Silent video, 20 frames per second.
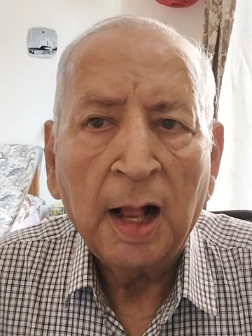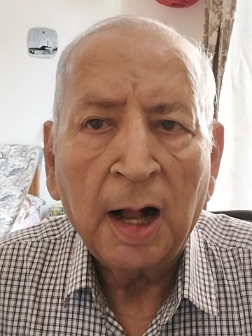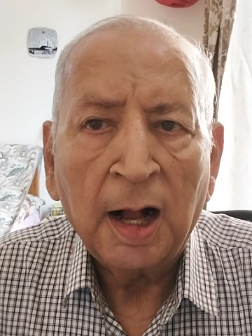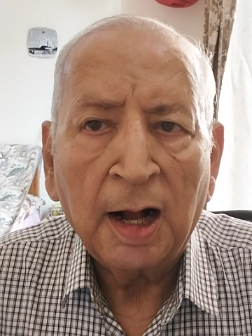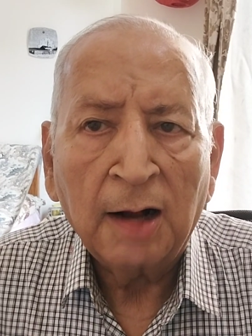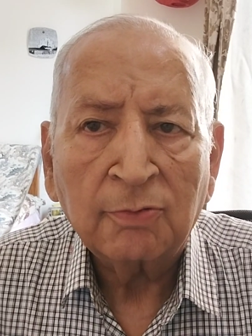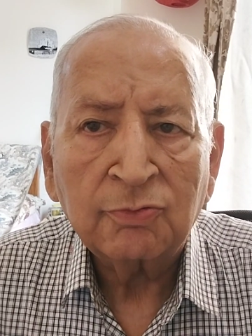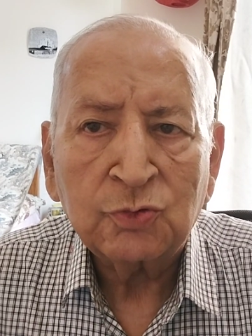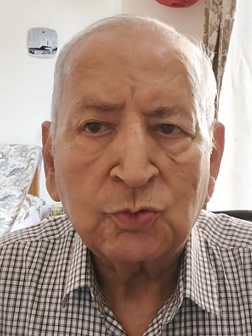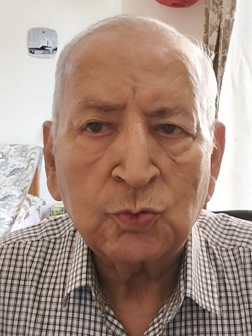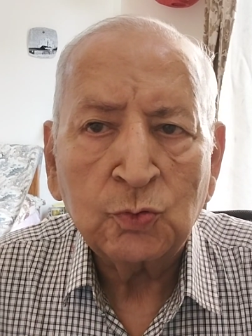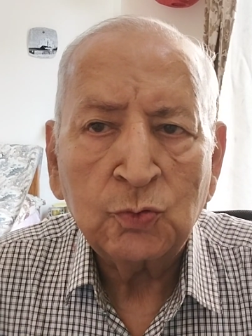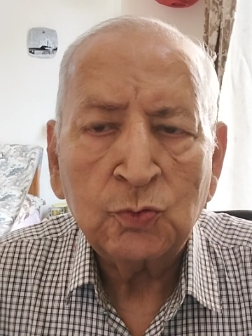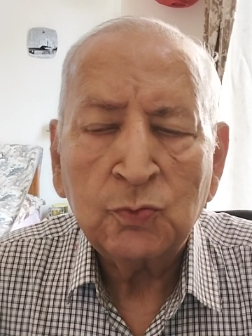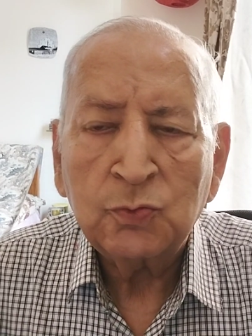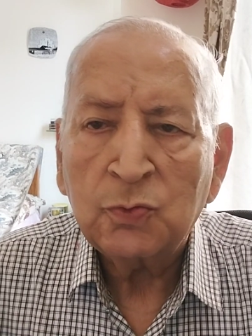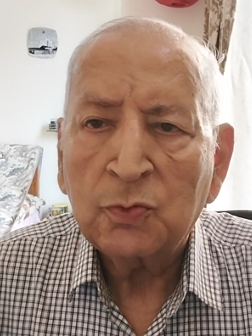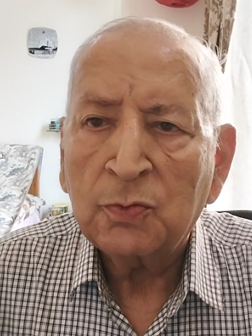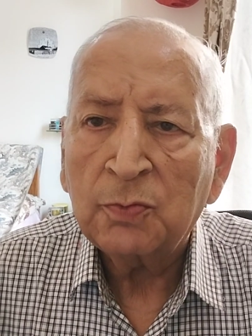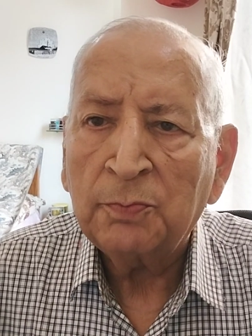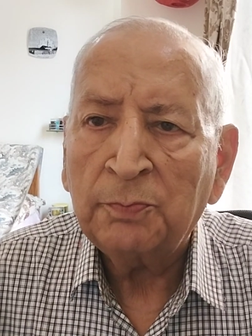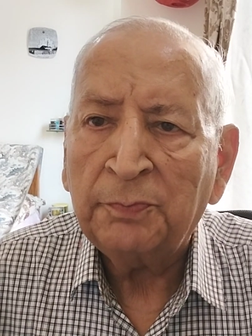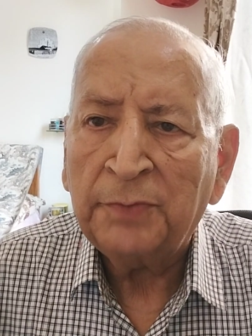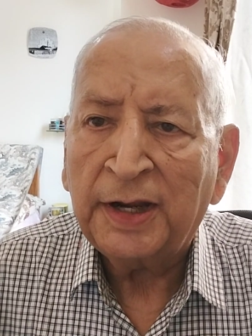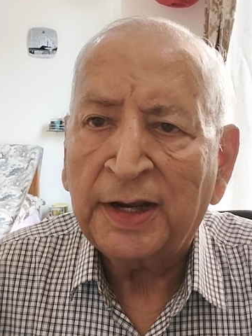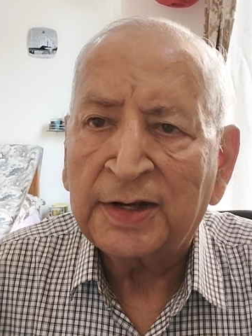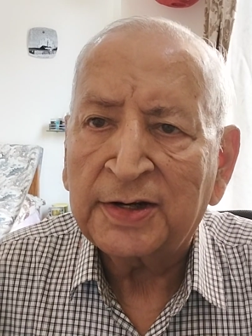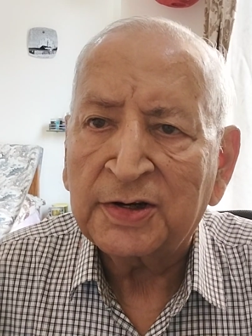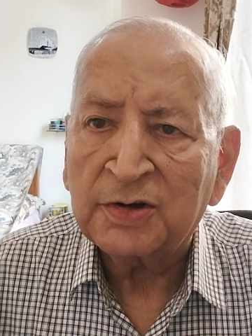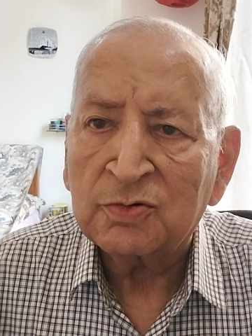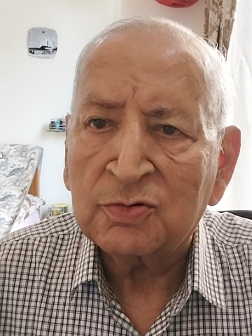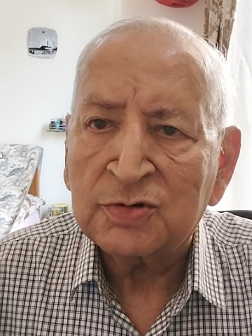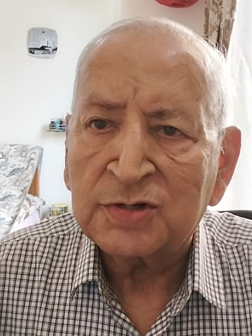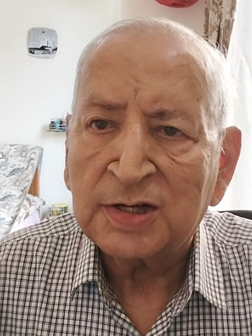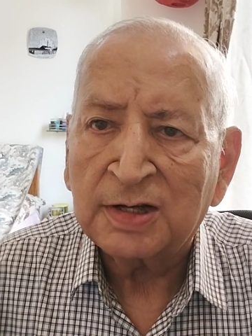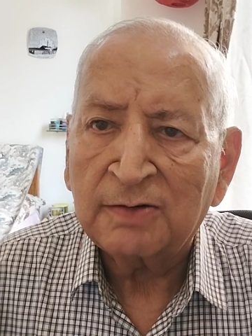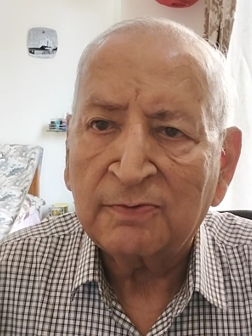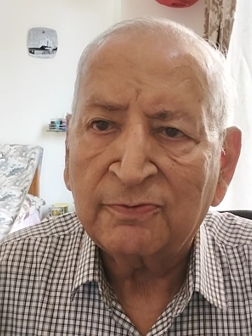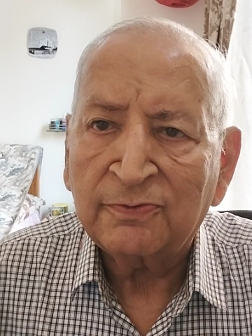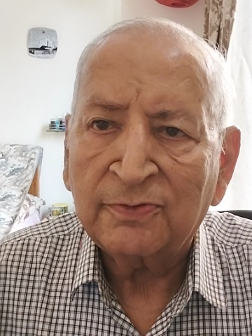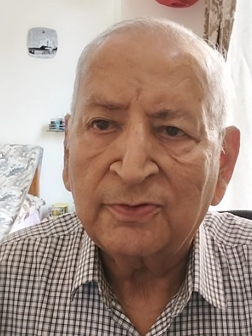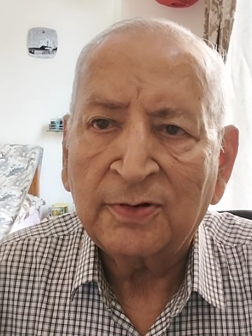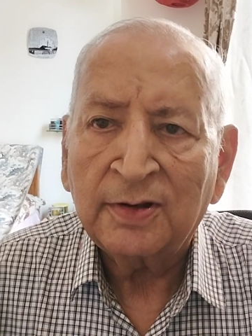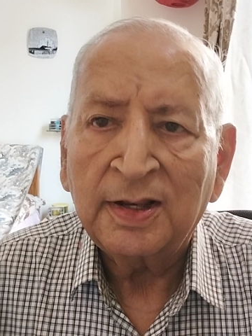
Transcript: how to make yourself